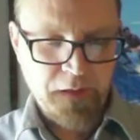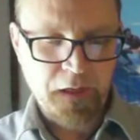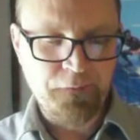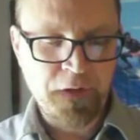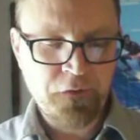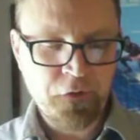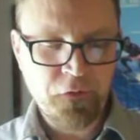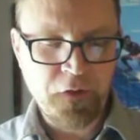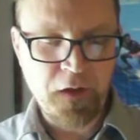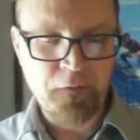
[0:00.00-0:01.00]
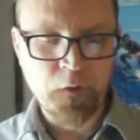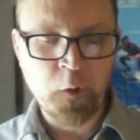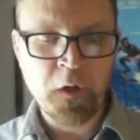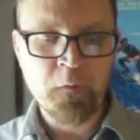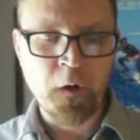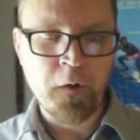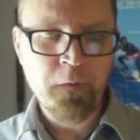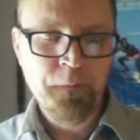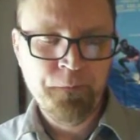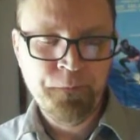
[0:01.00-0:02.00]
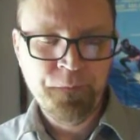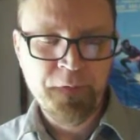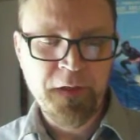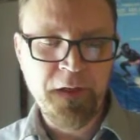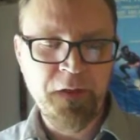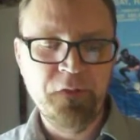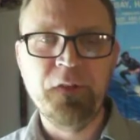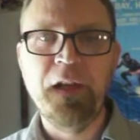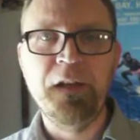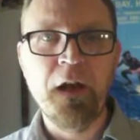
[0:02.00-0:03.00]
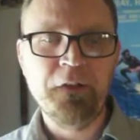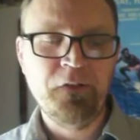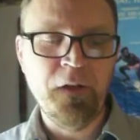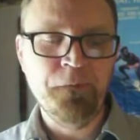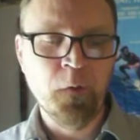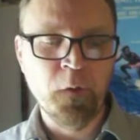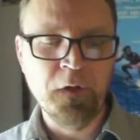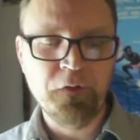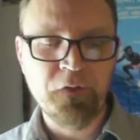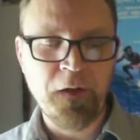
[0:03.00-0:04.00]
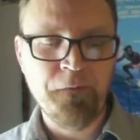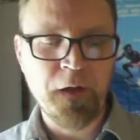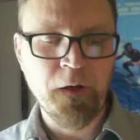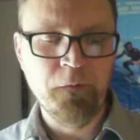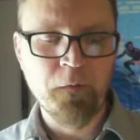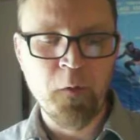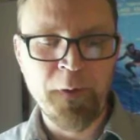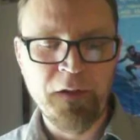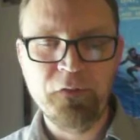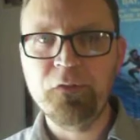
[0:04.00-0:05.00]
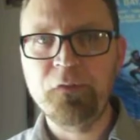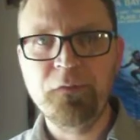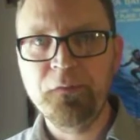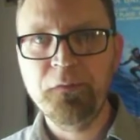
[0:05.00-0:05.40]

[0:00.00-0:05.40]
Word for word: Adventures of Laura Rowe is a not safe for work sci-fi romance